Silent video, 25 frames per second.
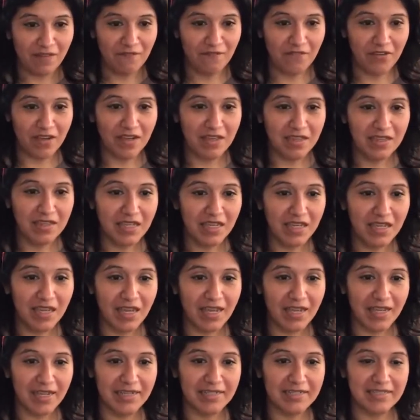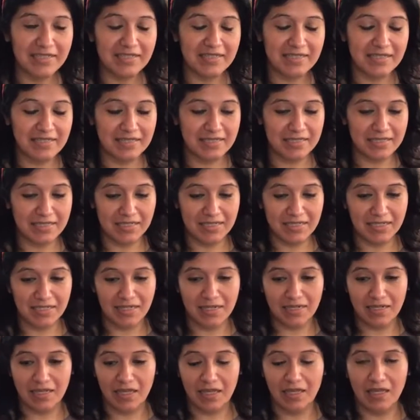Finally, I
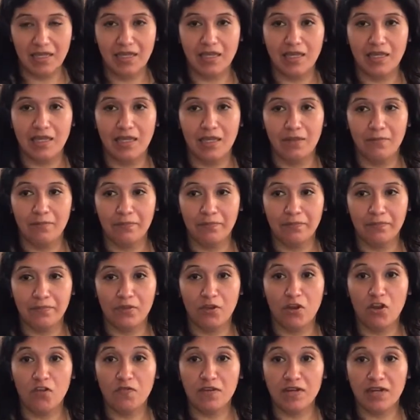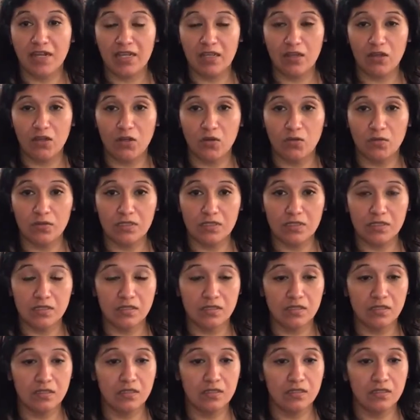did overnight oats.